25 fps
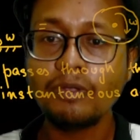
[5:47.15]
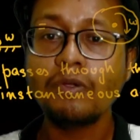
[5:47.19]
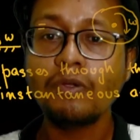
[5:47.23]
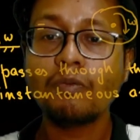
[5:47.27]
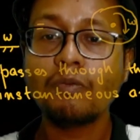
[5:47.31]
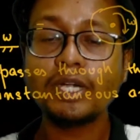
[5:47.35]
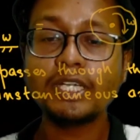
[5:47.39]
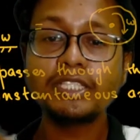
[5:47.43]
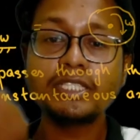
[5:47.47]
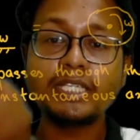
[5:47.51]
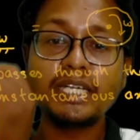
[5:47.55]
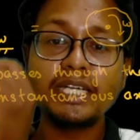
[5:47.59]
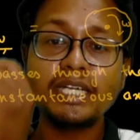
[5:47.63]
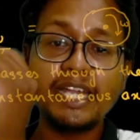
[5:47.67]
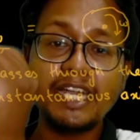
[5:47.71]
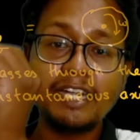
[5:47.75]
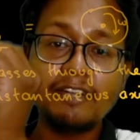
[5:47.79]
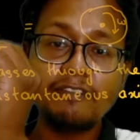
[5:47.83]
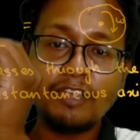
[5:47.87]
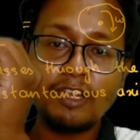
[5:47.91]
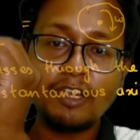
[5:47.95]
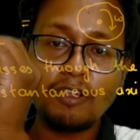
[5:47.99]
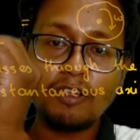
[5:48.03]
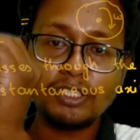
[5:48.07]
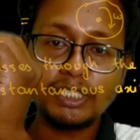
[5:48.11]
What is the net
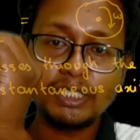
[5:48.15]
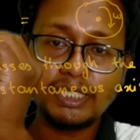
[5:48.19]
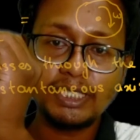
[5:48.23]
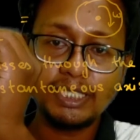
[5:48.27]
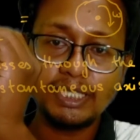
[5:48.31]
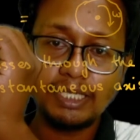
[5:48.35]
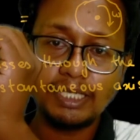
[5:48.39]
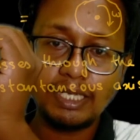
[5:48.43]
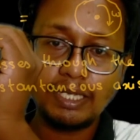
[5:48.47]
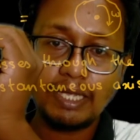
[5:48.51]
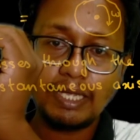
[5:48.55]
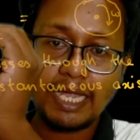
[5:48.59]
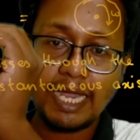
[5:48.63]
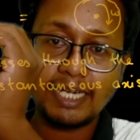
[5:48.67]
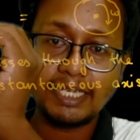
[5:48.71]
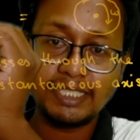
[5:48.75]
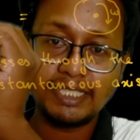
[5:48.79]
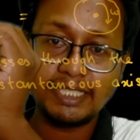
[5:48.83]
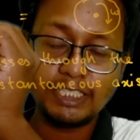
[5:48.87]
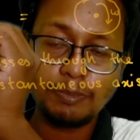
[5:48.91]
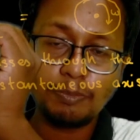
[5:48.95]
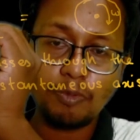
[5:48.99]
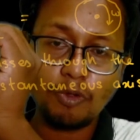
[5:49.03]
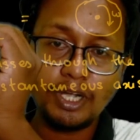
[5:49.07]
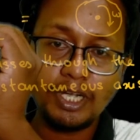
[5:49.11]
velocity at
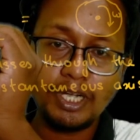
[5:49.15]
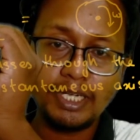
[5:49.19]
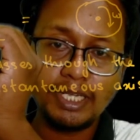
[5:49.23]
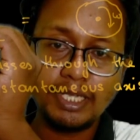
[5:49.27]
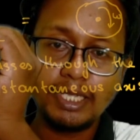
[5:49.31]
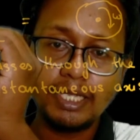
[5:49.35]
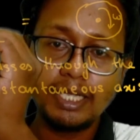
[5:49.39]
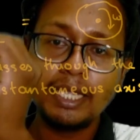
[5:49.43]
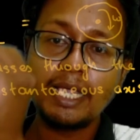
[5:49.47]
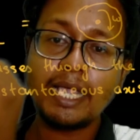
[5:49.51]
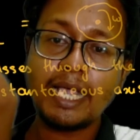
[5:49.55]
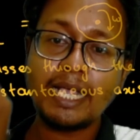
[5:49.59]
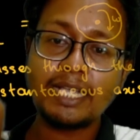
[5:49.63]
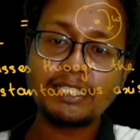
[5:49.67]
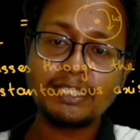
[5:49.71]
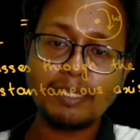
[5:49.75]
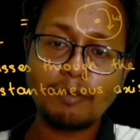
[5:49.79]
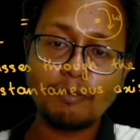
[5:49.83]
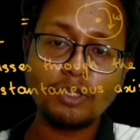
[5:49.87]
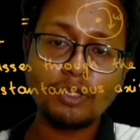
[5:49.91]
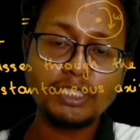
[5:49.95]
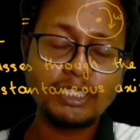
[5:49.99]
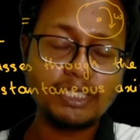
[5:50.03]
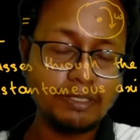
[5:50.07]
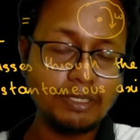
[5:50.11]
this point as
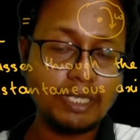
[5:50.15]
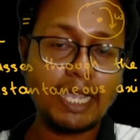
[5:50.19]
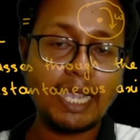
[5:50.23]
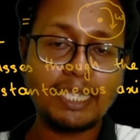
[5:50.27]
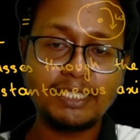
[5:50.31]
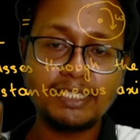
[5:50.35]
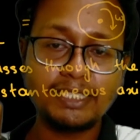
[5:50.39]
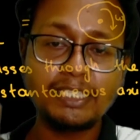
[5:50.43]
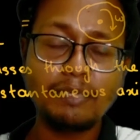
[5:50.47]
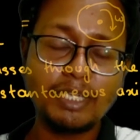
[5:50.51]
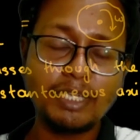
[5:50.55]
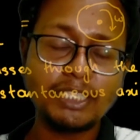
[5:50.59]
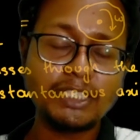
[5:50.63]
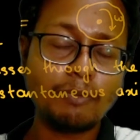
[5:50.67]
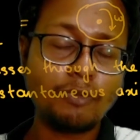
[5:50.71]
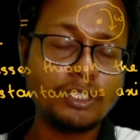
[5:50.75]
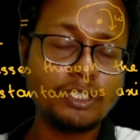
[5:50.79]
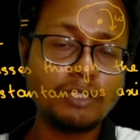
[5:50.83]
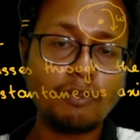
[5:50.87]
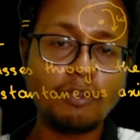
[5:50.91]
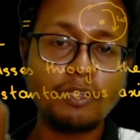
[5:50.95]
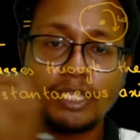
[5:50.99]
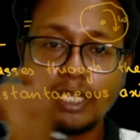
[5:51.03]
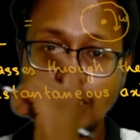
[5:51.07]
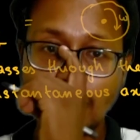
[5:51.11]
seen by
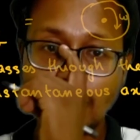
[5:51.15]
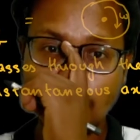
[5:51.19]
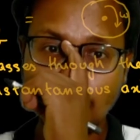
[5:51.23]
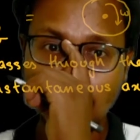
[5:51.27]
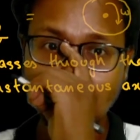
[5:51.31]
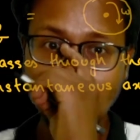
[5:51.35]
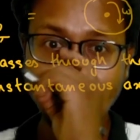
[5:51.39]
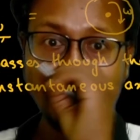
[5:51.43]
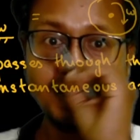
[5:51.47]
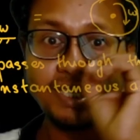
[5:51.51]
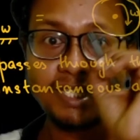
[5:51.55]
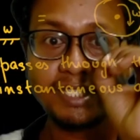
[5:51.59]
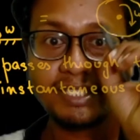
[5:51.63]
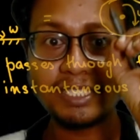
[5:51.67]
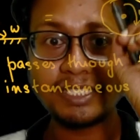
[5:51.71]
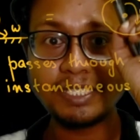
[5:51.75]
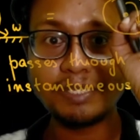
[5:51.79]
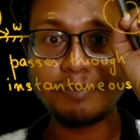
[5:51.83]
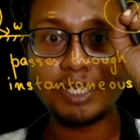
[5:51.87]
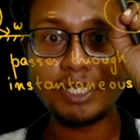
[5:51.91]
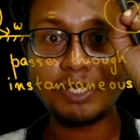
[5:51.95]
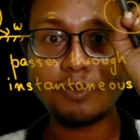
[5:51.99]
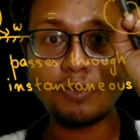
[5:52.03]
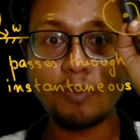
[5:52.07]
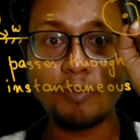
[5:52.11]
someone on the ground is nothing
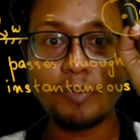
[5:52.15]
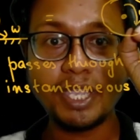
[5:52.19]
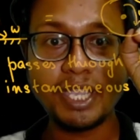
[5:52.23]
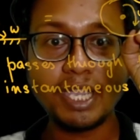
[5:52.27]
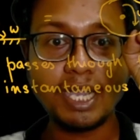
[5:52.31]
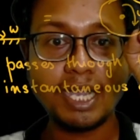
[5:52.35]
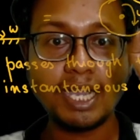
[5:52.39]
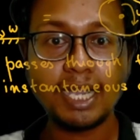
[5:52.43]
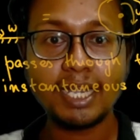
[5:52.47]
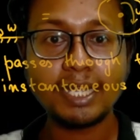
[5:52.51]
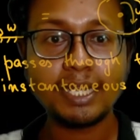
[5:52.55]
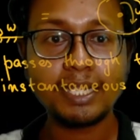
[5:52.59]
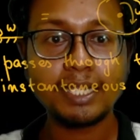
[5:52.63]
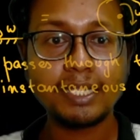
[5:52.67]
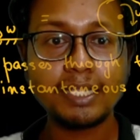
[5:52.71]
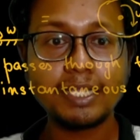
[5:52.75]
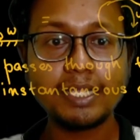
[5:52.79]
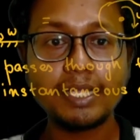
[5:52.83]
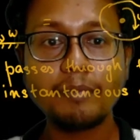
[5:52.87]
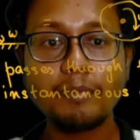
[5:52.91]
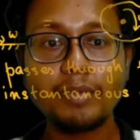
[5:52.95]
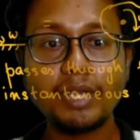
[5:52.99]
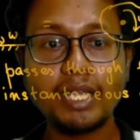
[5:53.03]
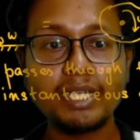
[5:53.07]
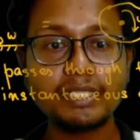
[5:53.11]
but omega r
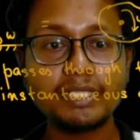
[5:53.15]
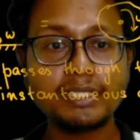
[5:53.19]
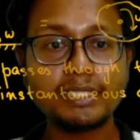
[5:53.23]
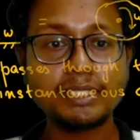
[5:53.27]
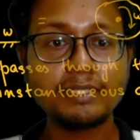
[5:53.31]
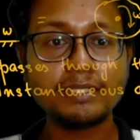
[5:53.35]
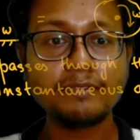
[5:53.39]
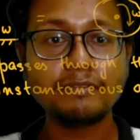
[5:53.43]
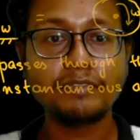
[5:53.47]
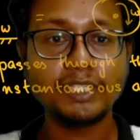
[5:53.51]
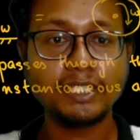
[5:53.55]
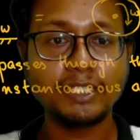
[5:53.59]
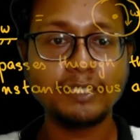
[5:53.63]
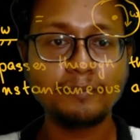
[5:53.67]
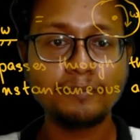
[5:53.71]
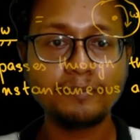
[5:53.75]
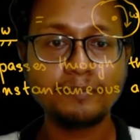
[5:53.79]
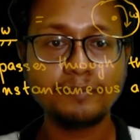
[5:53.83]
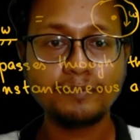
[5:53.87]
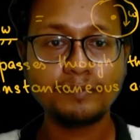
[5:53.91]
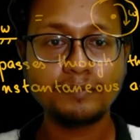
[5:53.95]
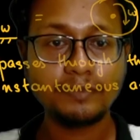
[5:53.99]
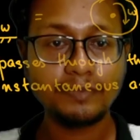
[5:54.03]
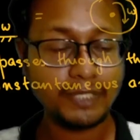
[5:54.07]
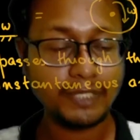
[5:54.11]
plus v.
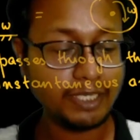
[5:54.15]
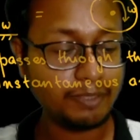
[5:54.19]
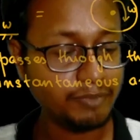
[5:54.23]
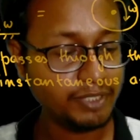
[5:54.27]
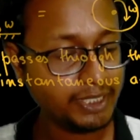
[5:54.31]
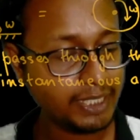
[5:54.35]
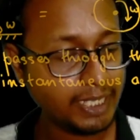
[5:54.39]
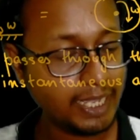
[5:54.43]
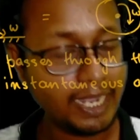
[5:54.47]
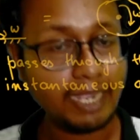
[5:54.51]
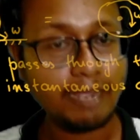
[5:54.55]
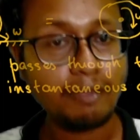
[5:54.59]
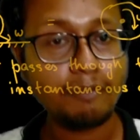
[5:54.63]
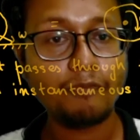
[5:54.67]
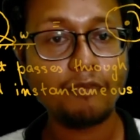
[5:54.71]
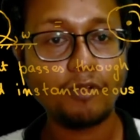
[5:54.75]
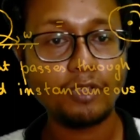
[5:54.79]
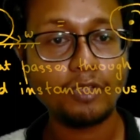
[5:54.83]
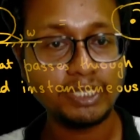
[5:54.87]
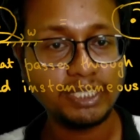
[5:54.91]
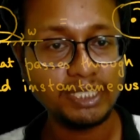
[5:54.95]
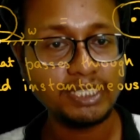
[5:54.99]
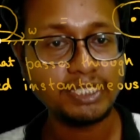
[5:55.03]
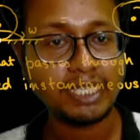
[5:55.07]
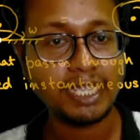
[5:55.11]
That means
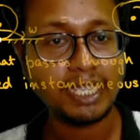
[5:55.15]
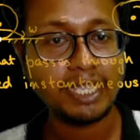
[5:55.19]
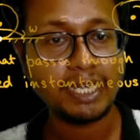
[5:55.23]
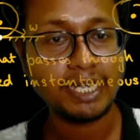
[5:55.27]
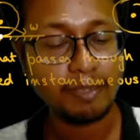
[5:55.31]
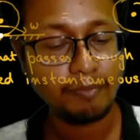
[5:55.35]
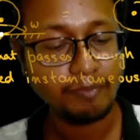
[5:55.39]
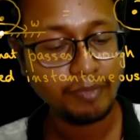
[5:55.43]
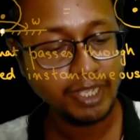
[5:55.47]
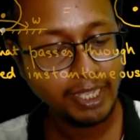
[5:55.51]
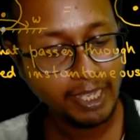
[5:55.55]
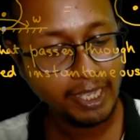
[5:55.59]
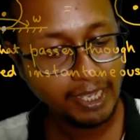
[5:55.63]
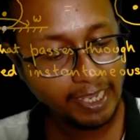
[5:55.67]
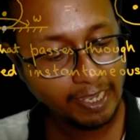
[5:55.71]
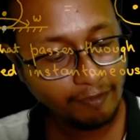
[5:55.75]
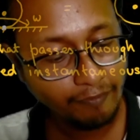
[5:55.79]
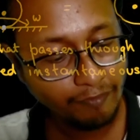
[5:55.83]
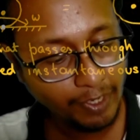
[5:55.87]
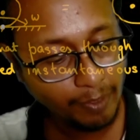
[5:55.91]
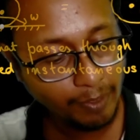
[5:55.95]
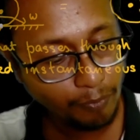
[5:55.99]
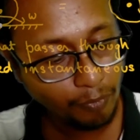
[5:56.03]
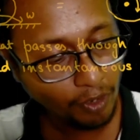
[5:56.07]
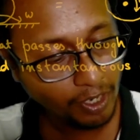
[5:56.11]
for this diagram,
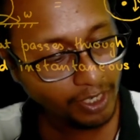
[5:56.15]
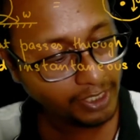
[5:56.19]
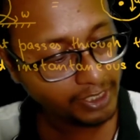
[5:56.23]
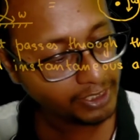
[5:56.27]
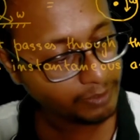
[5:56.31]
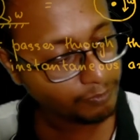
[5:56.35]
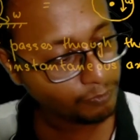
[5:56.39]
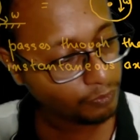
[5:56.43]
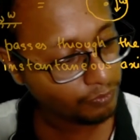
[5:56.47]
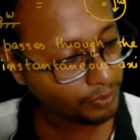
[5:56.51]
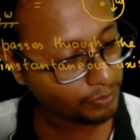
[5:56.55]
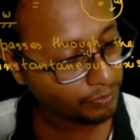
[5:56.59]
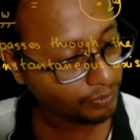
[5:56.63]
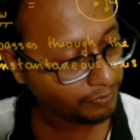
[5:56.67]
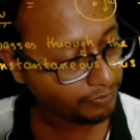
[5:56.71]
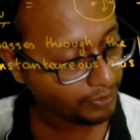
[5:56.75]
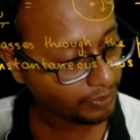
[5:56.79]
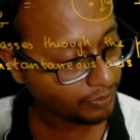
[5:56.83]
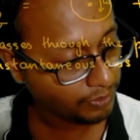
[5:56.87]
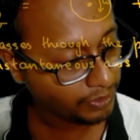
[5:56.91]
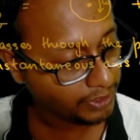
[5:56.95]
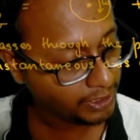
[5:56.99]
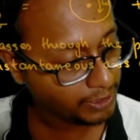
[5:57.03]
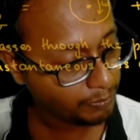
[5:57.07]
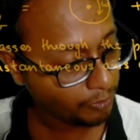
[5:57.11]
every point is moving with v.
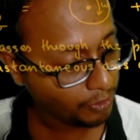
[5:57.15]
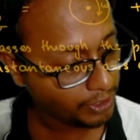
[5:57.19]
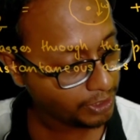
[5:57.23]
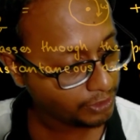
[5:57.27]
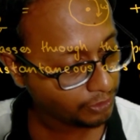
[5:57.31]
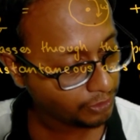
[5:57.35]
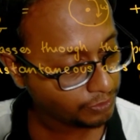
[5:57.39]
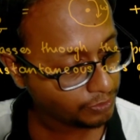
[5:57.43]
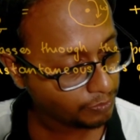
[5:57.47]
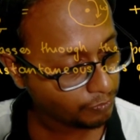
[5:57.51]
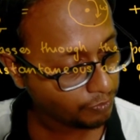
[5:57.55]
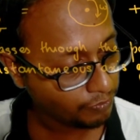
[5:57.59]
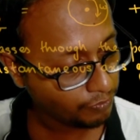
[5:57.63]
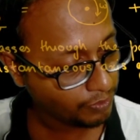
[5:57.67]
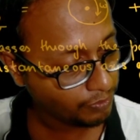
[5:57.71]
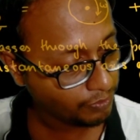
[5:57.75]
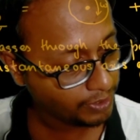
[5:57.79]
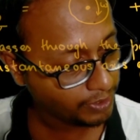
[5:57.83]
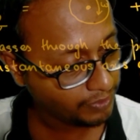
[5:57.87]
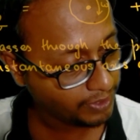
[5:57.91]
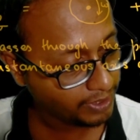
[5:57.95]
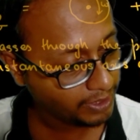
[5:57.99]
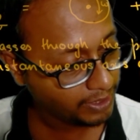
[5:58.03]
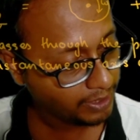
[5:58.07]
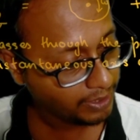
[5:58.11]
Now this point is also moving
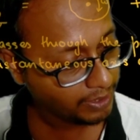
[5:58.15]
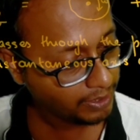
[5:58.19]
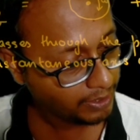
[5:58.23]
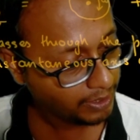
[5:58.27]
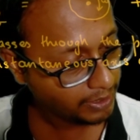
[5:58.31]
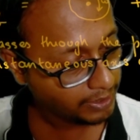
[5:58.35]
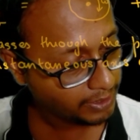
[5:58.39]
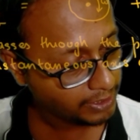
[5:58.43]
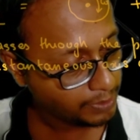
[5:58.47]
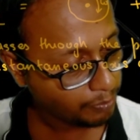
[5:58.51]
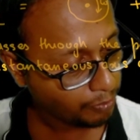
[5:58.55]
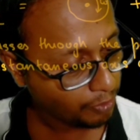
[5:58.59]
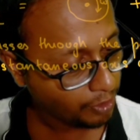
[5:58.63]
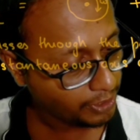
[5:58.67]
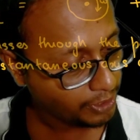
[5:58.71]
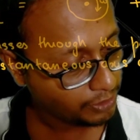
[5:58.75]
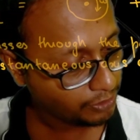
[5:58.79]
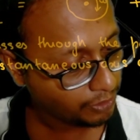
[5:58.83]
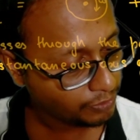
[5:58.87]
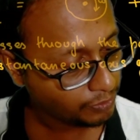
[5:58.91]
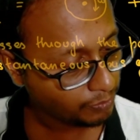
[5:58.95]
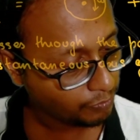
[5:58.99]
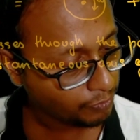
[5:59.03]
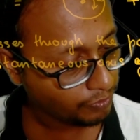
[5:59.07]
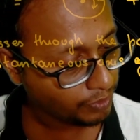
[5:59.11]
with v. This point is
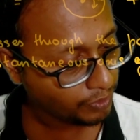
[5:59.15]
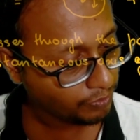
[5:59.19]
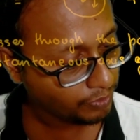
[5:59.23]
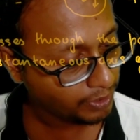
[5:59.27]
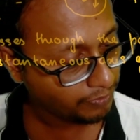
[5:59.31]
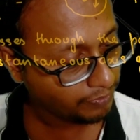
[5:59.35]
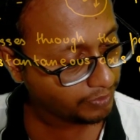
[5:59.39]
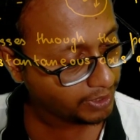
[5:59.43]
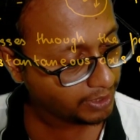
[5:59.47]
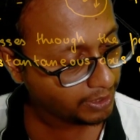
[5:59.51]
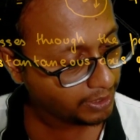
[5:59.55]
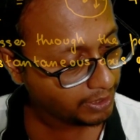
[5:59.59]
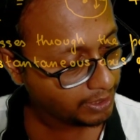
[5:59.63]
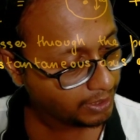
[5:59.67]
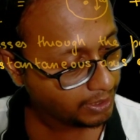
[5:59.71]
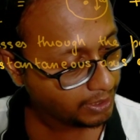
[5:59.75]
also moving with v.